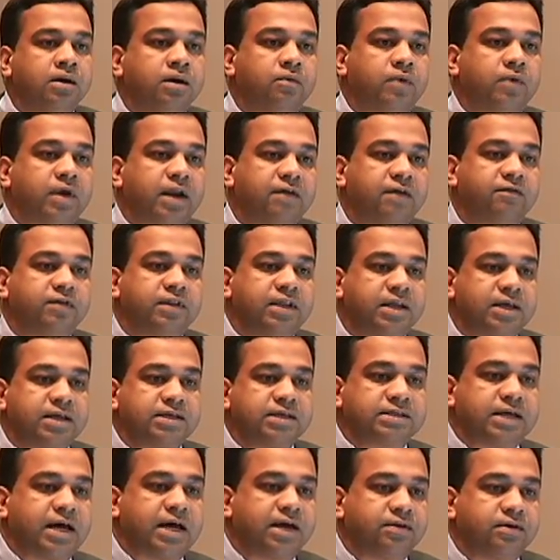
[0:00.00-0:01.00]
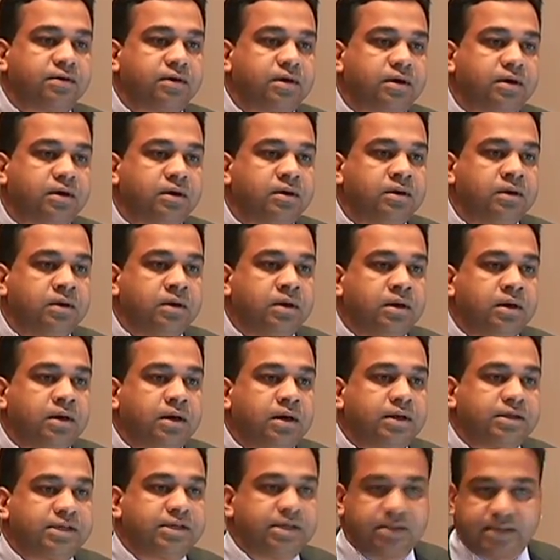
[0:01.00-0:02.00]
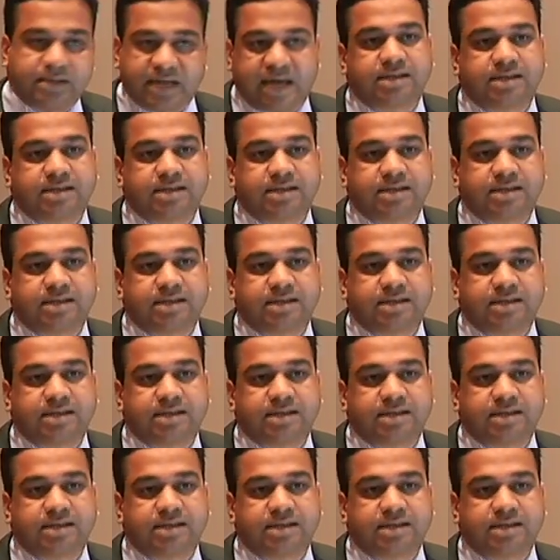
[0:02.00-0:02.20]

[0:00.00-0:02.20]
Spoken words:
where everything is either the